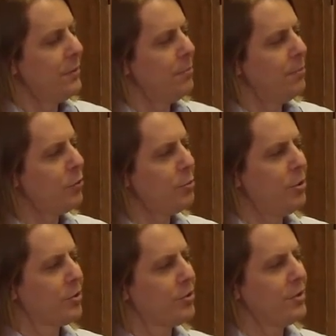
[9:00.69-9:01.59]
most
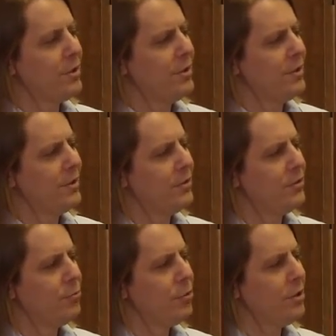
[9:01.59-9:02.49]
books
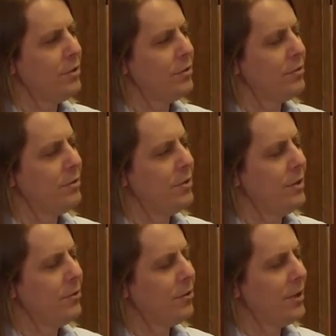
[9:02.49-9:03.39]
really
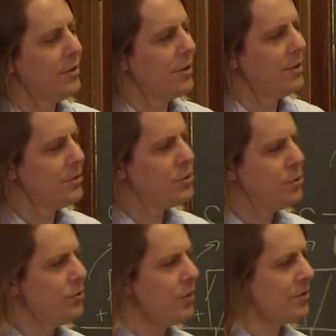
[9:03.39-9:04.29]
either they
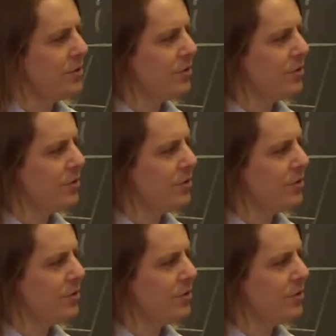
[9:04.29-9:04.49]
choose not to